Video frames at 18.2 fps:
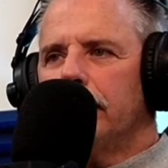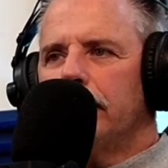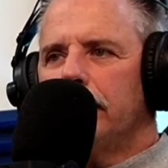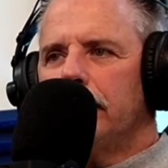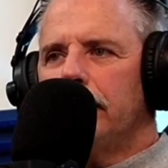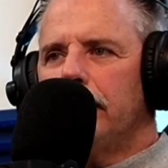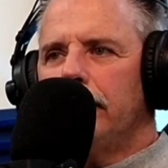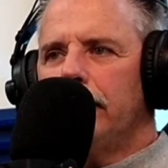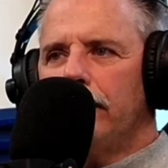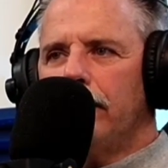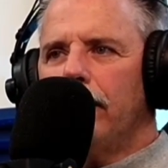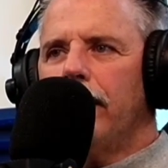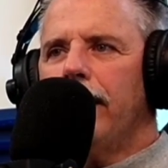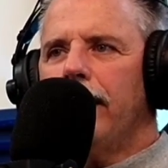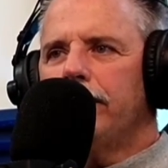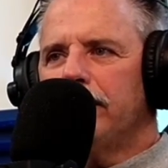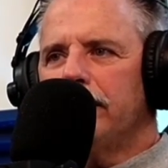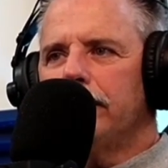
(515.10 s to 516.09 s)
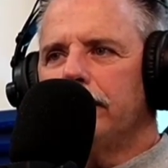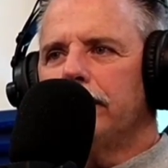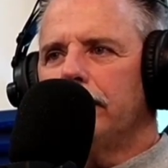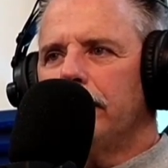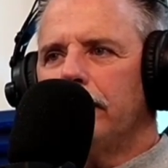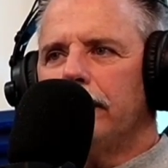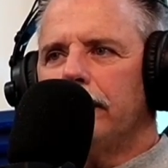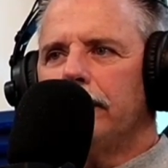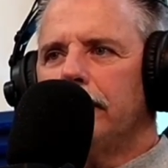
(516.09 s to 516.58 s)
in our absence
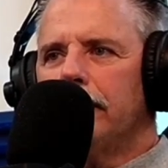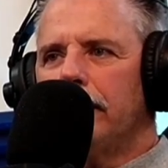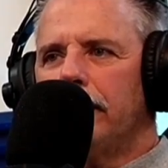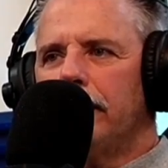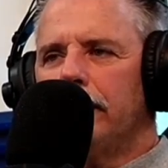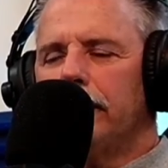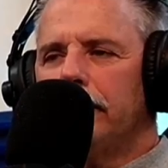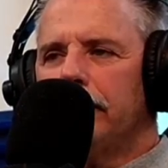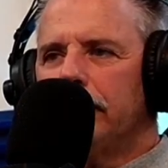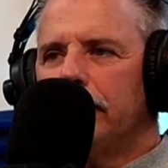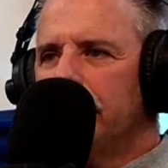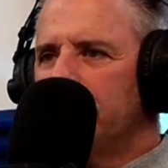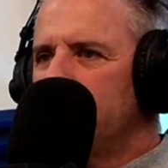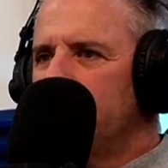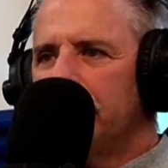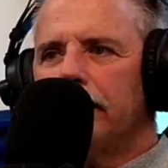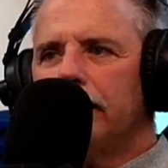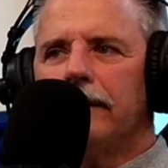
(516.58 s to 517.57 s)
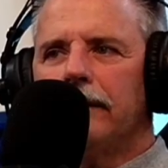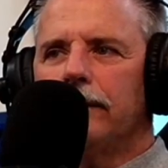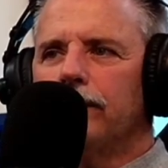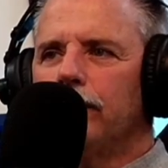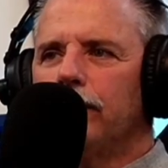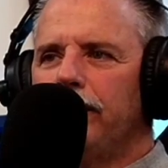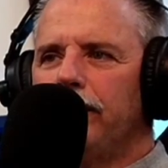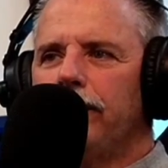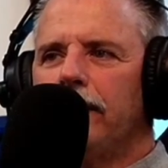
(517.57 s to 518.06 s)
and things would
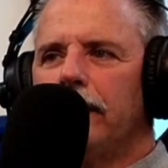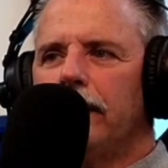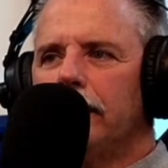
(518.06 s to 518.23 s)
be fine.